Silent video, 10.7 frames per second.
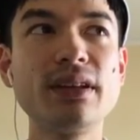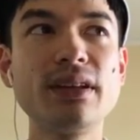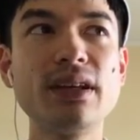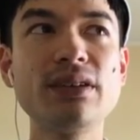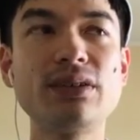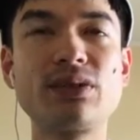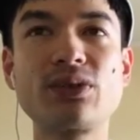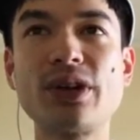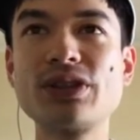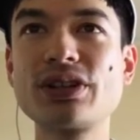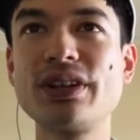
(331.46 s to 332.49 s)
he has a
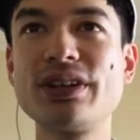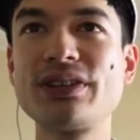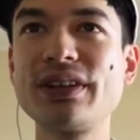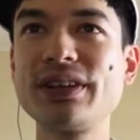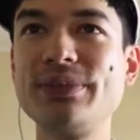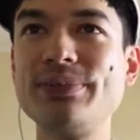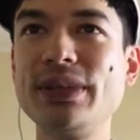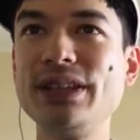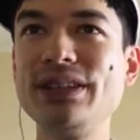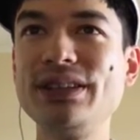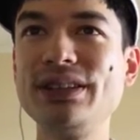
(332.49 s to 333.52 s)
strike shot. It's like a
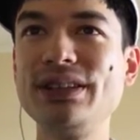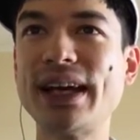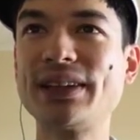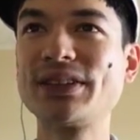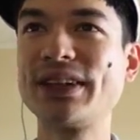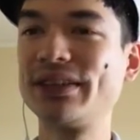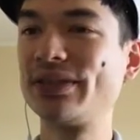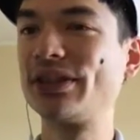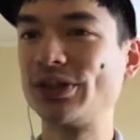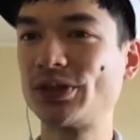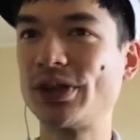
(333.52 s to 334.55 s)
mini
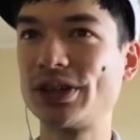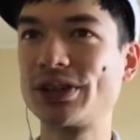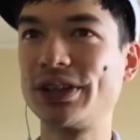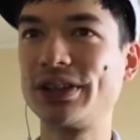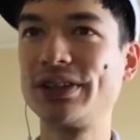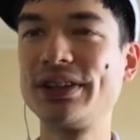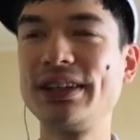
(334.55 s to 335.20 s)
anti-everything strike shot.